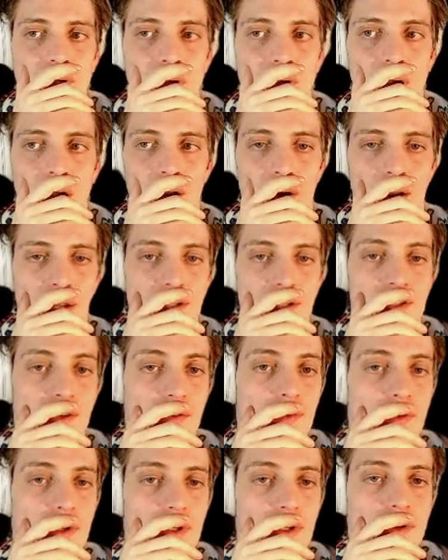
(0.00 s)
All right, so
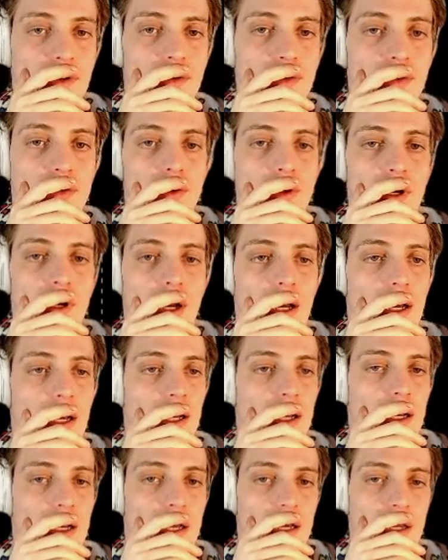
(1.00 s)
new.
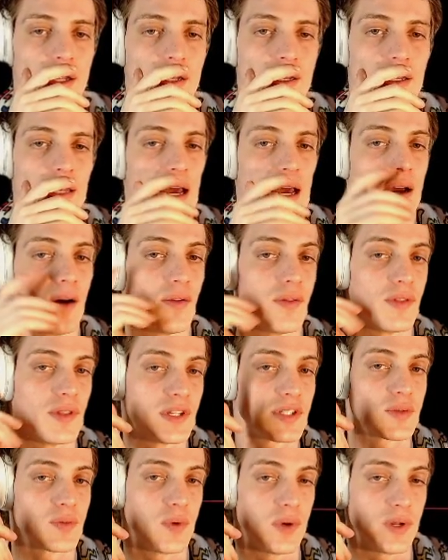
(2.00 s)
Now
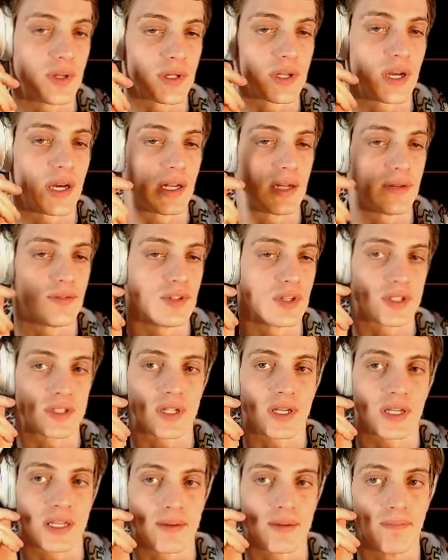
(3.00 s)
this one kind of looks
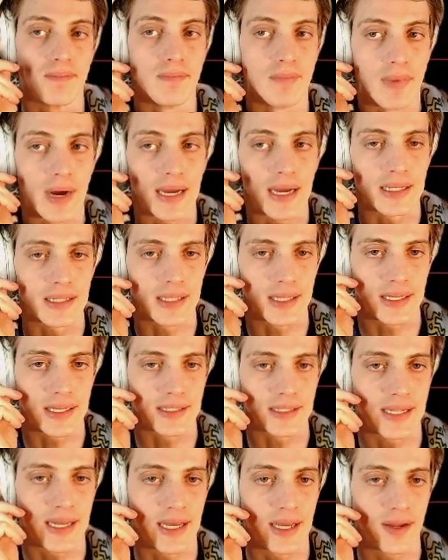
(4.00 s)
like it might
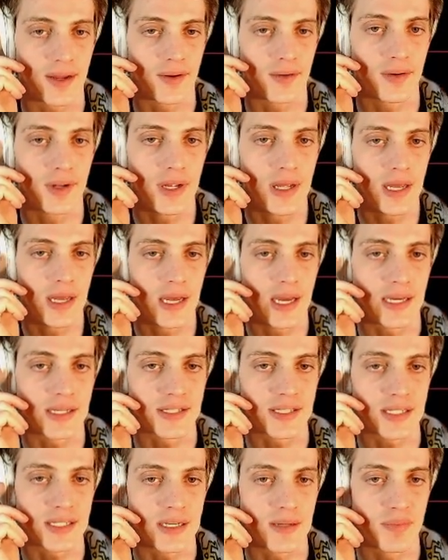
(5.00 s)
leg down. I
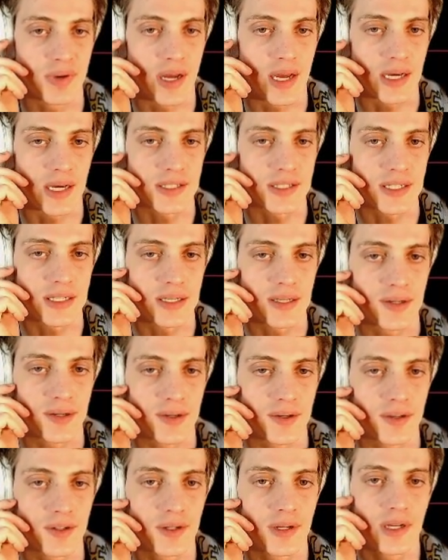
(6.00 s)
see a box
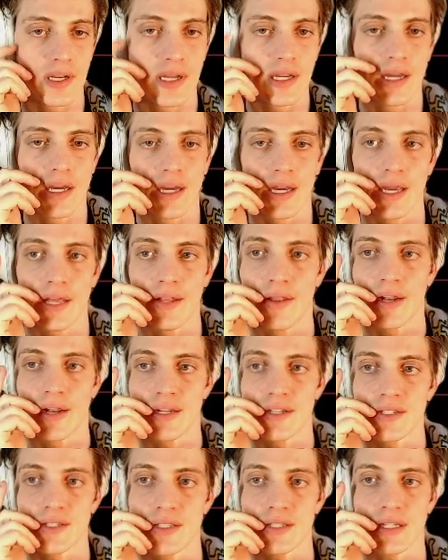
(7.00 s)
here, and then I
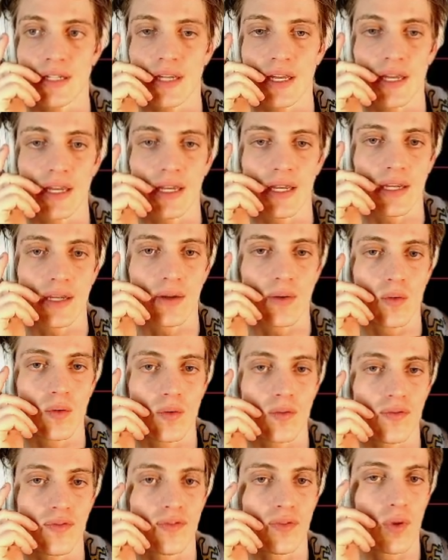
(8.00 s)
see a
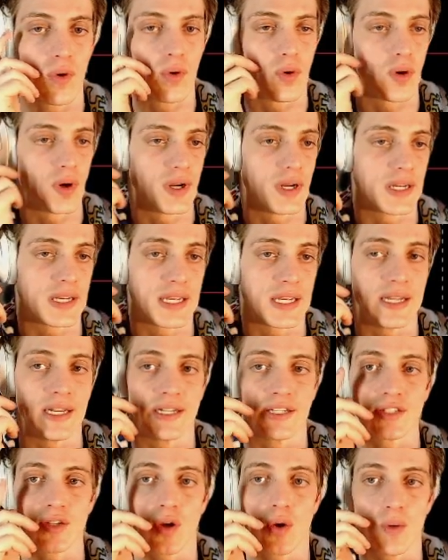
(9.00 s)
floor. Again,
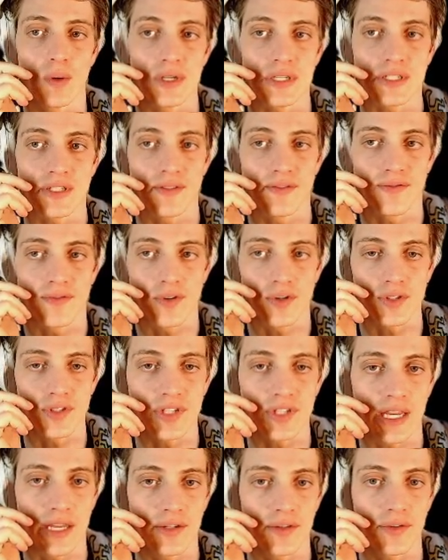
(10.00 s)
it's always the first
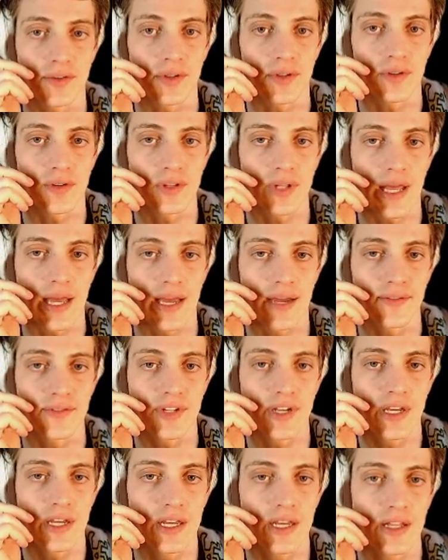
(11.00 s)
candle to your left.
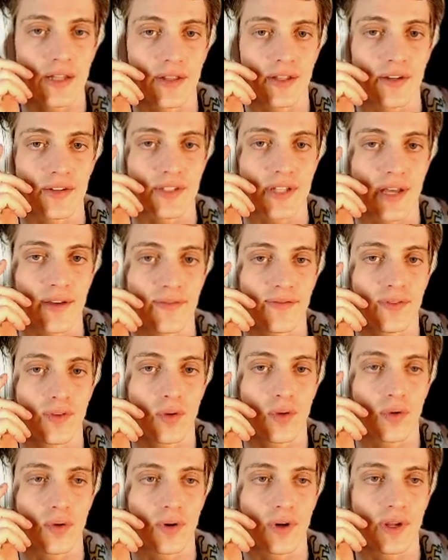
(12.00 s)
There's that
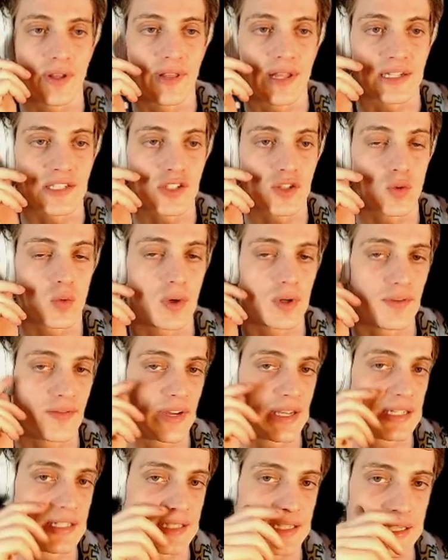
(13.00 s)
floor, and that's
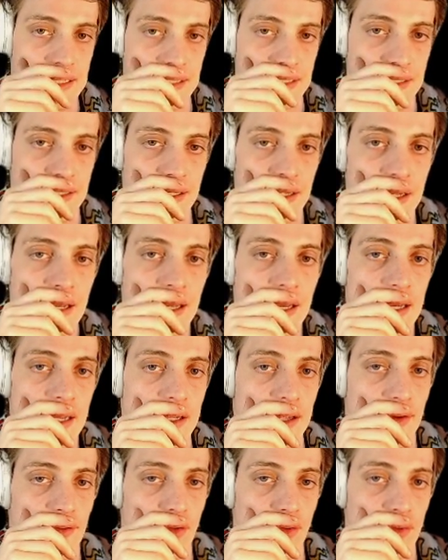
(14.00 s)
1218.
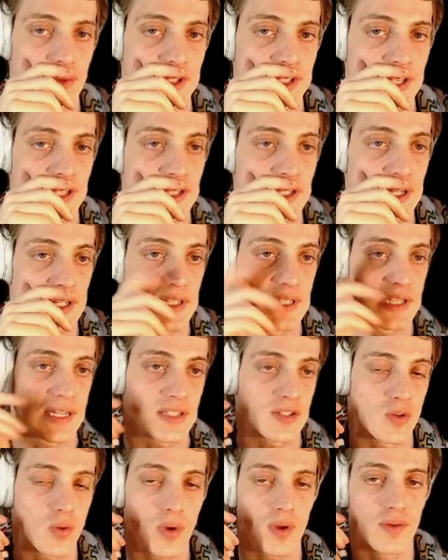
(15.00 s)
You have a resistance
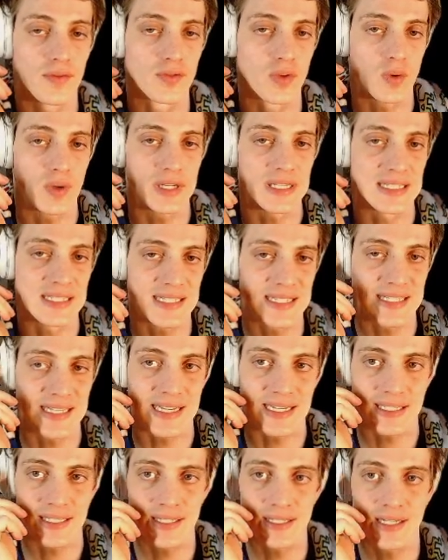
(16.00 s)
at
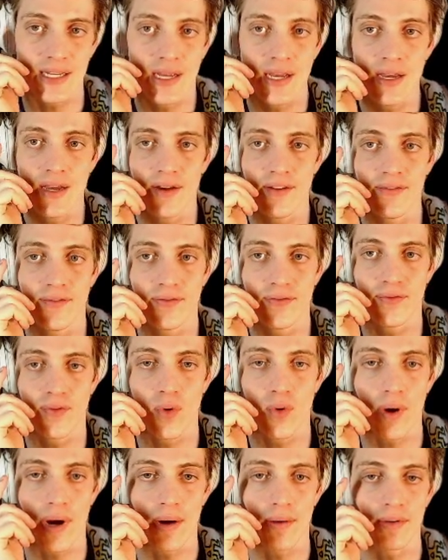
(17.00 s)
1226.
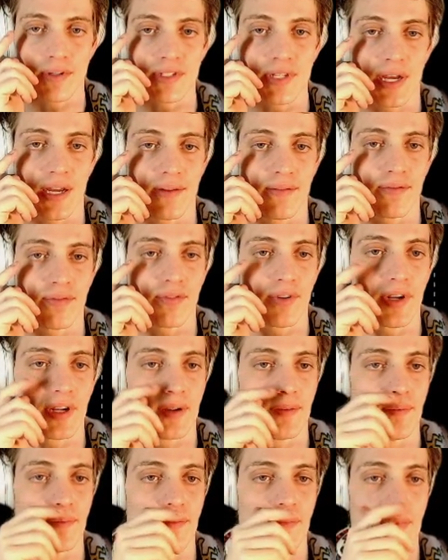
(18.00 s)
4-hour time
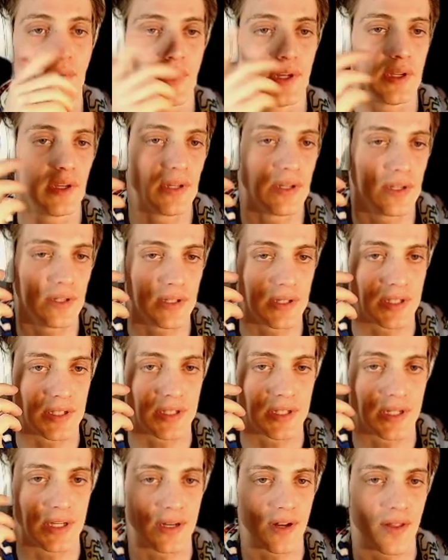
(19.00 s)
frame. You
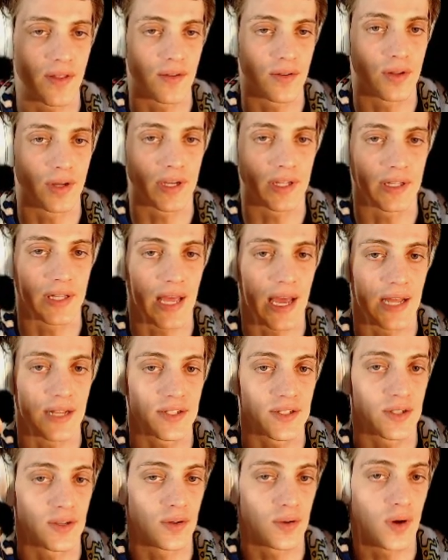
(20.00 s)
get another look at that.
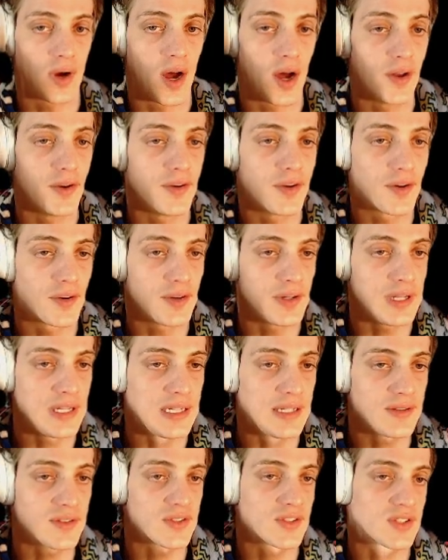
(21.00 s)
So
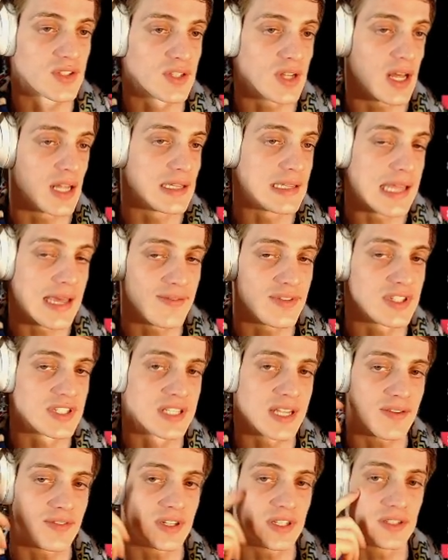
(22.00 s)
underneath
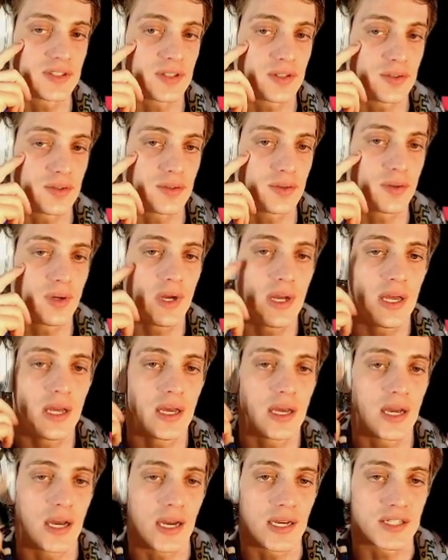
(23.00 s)
1172,
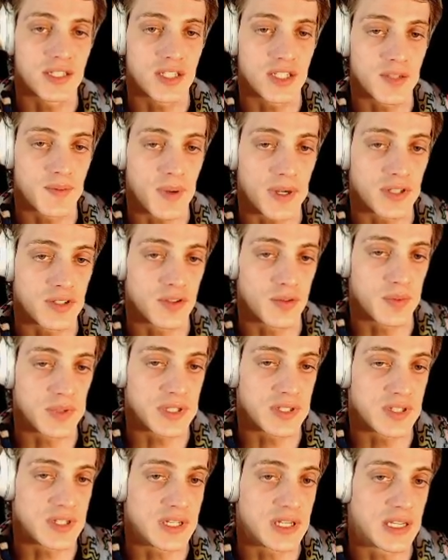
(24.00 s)
I suspect you'll be
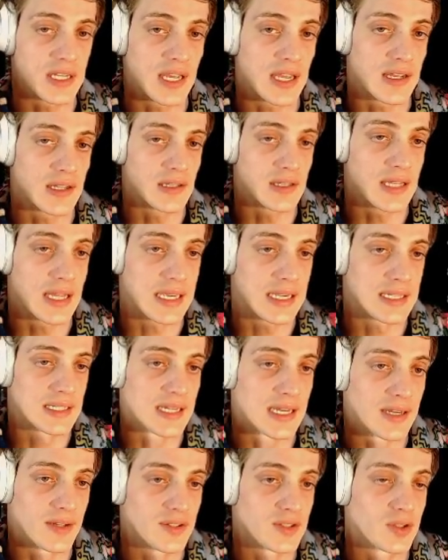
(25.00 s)
seeing a leg
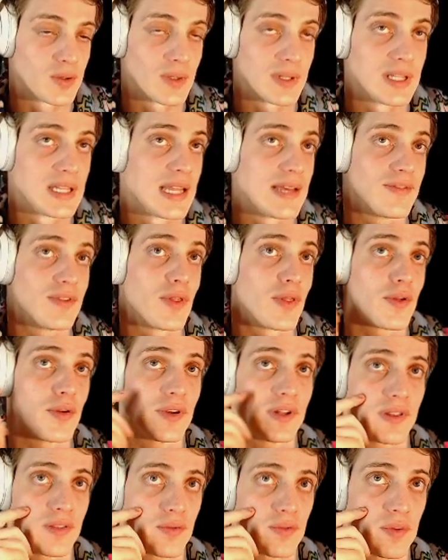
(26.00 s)
down to
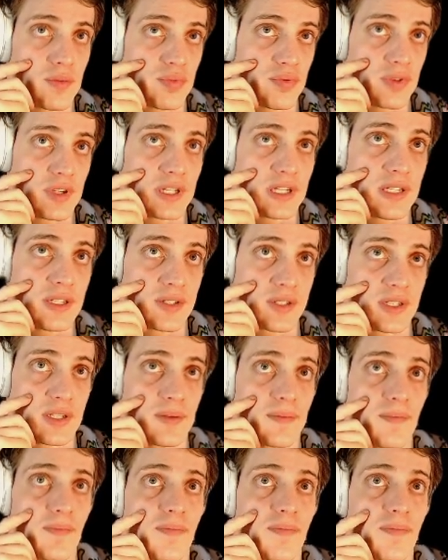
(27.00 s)
1133 pretty easy.